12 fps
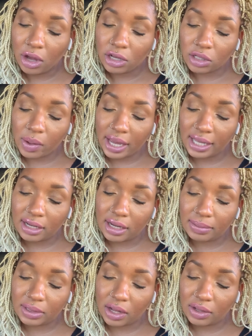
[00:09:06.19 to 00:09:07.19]
So I ended
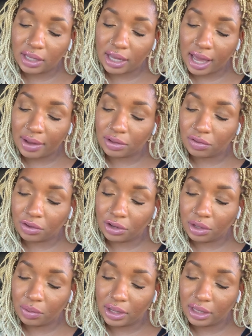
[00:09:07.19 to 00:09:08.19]
up telling the guy I was
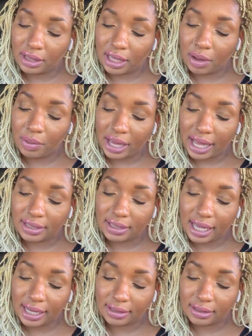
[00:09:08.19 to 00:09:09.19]
flirting with and we had
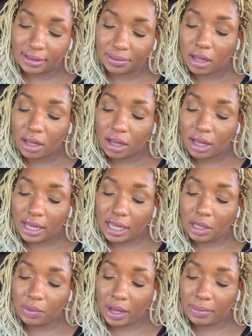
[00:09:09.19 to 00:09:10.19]
sex.
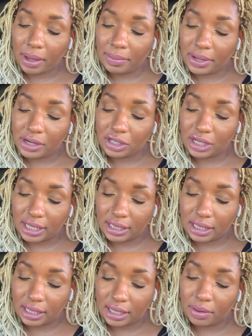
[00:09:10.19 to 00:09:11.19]
Anyway, my marriage
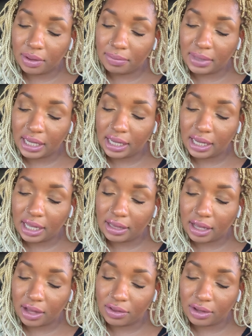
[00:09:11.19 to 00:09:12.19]
ended. Me and
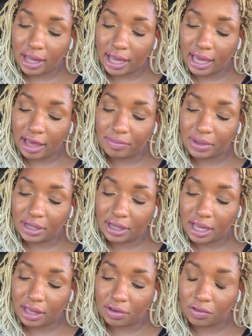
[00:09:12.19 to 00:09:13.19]
the other guy have been
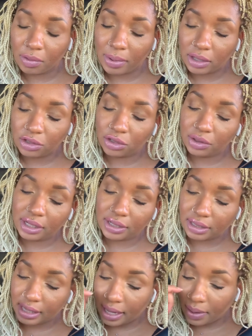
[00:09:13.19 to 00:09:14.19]
together for about two
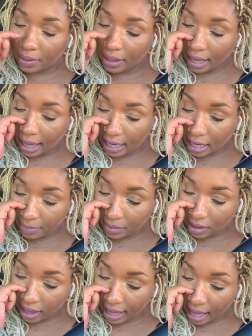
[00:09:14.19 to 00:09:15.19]
years now and I'm a
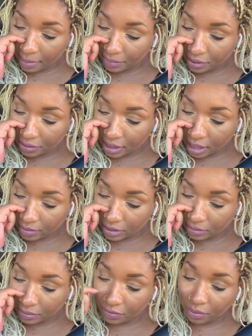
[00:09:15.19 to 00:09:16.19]
lot happier than I was
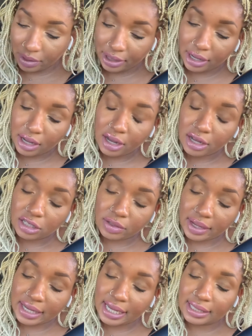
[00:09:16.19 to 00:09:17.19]
before. So
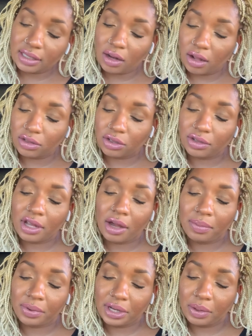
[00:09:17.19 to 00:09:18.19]
I guess it all turned
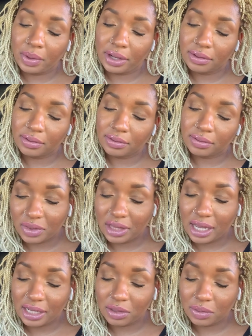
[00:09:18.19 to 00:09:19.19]
out pretty well.
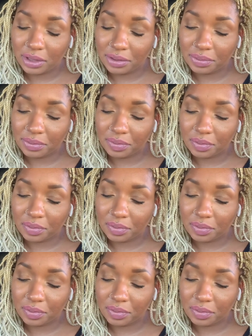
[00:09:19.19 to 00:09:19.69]
Next one.